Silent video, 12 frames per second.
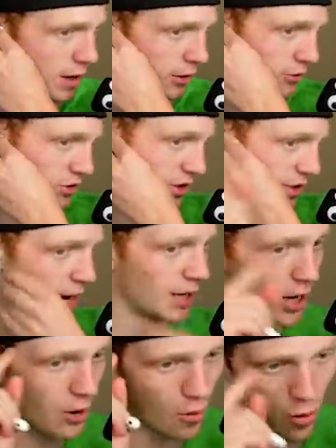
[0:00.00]
colors,
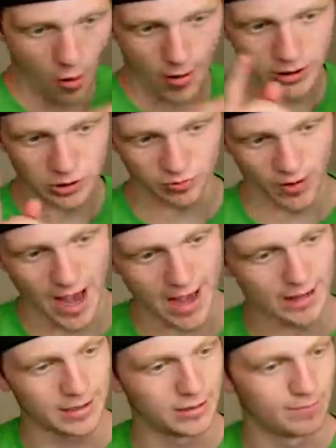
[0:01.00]
yellow, orange,
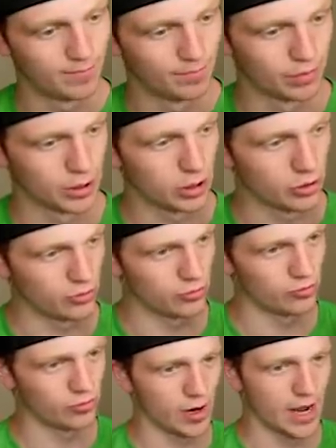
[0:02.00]
red, blue